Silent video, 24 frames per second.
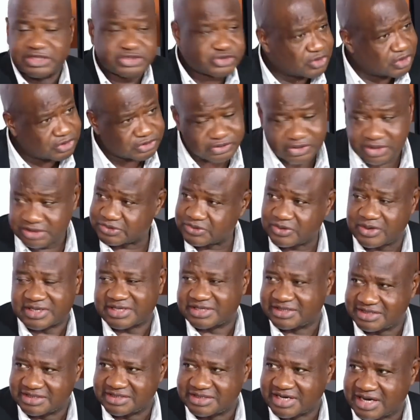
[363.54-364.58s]
The structure is
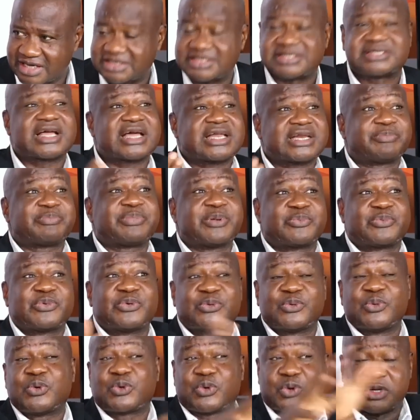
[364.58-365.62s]
already there. These are the people
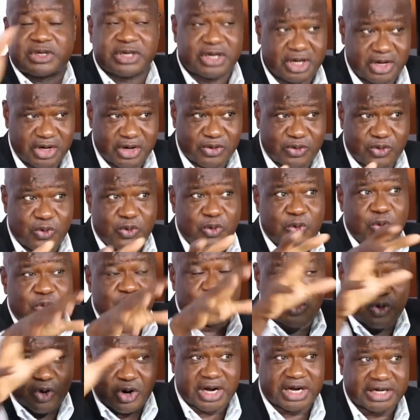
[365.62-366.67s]

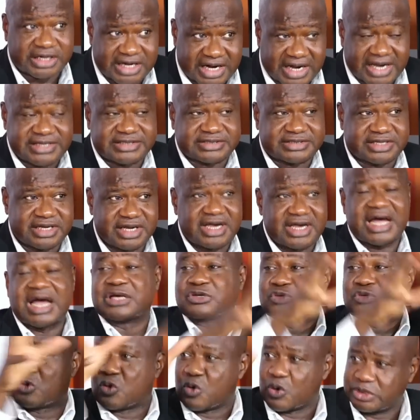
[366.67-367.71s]
who organized
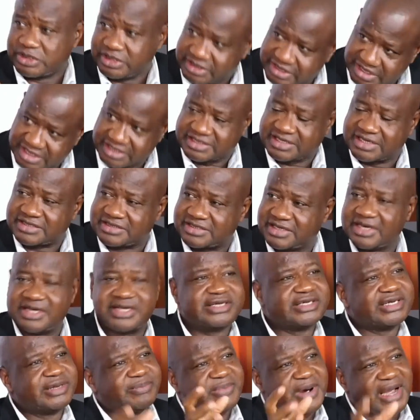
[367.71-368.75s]
and coordinated
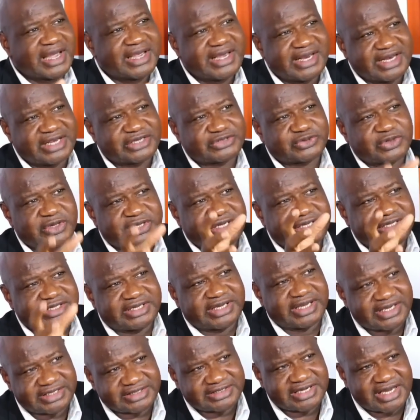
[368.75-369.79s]
the by-election in
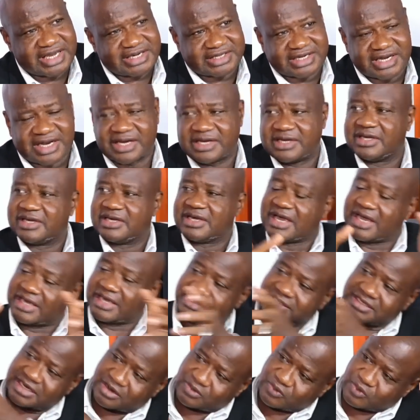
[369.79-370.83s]
Kerjarga,
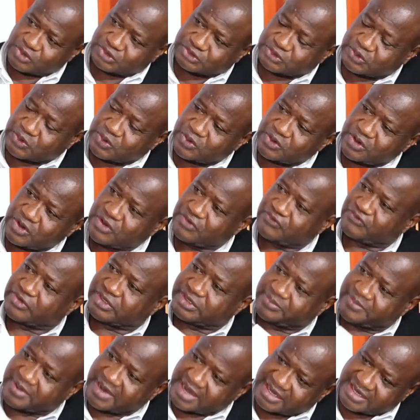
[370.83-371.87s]
and also for
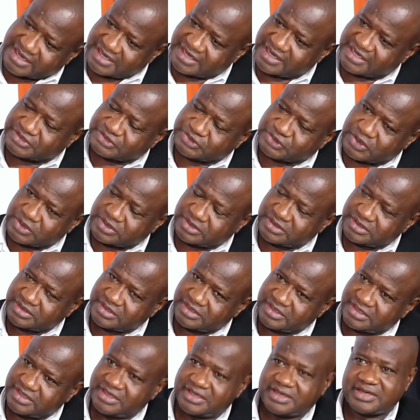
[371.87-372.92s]
the by-election
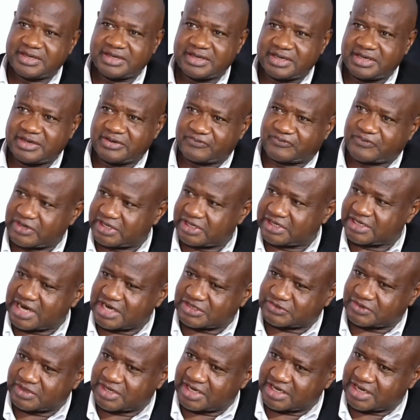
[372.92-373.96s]
for the
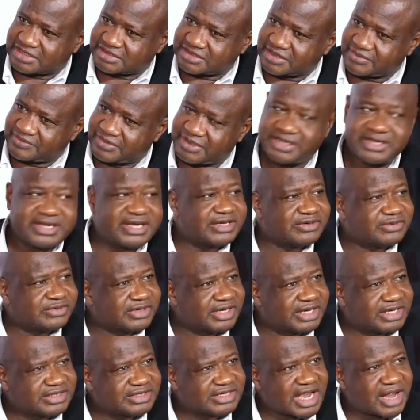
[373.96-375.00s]
National Assembly in
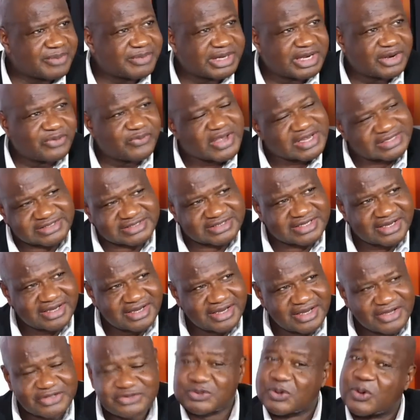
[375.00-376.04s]
Nyamena West.
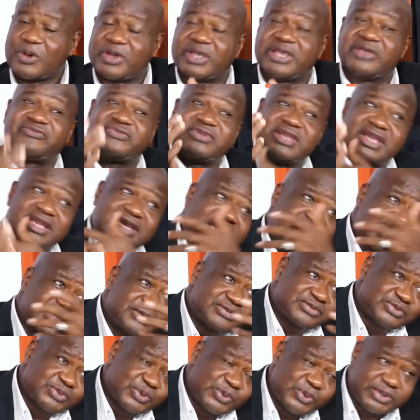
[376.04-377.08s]
So if they
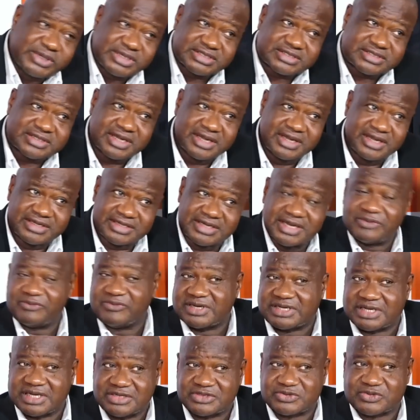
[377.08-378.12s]
can do this thing
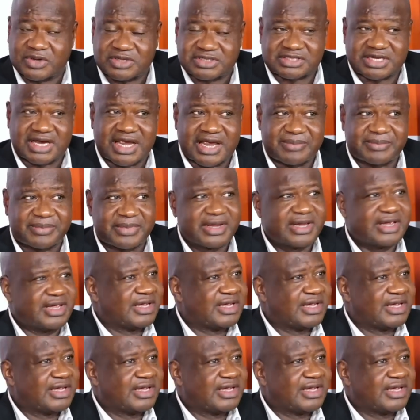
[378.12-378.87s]
within short time,